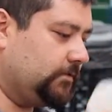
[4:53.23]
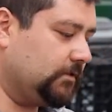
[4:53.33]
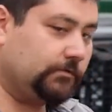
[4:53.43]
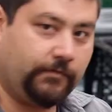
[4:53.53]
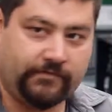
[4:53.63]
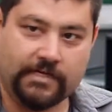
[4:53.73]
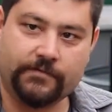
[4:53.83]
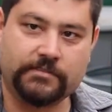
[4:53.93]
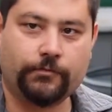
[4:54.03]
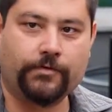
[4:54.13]
Since we've done
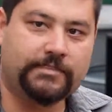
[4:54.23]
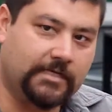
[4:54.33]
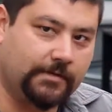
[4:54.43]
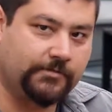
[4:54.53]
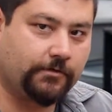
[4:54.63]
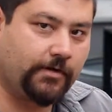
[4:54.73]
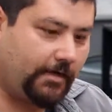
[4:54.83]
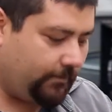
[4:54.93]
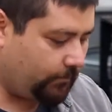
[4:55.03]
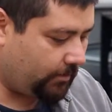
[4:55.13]
this three times
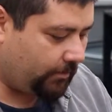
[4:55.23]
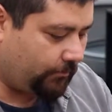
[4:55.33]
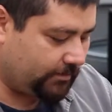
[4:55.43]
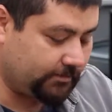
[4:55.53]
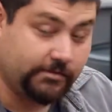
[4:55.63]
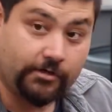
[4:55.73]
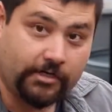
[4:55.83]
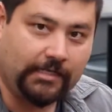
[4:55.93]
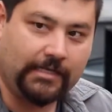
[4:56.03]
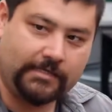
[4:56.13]
already, we're going to start
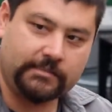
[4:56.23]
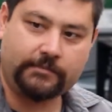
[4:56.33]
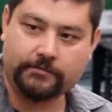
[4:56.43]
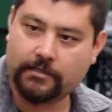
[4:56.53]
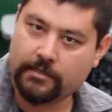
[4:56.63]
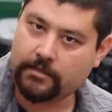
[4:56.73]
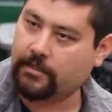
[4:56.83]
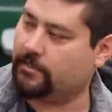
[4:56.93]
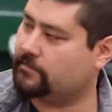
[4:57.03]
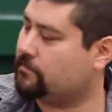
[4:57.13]
collecting
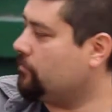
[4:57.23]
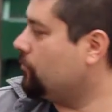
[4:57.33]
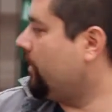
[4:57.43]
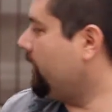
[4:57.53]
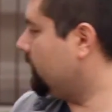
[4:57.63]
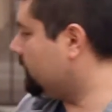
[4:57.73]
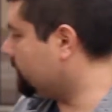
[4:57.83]
at a slow rate.